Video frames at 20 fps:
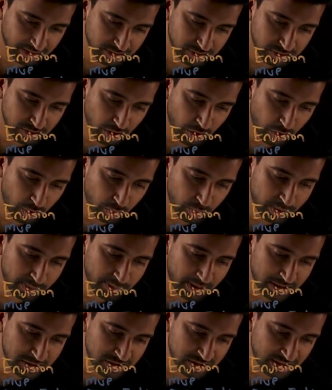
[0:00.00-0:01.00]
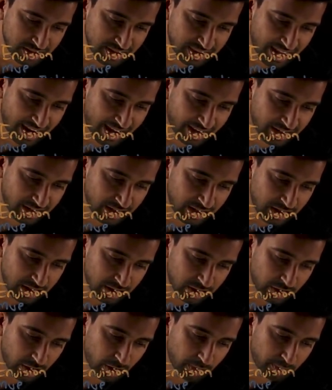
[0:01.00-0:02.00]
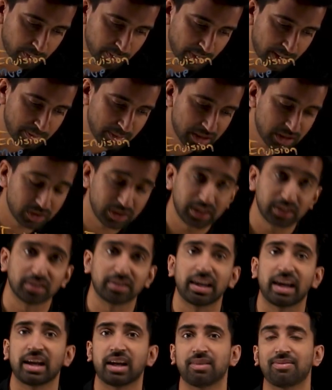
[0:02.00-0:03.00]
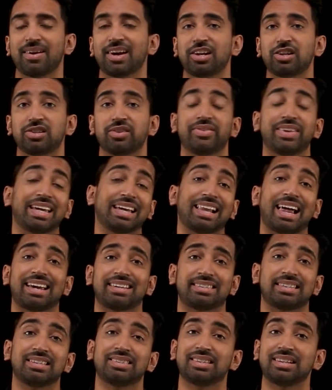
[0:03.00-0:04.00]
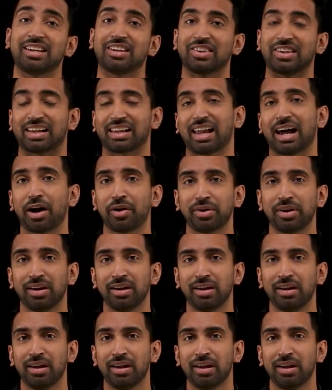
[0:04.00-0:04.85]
So we mentioned that you know maybe you need to take advantage of the elasticity in the cloud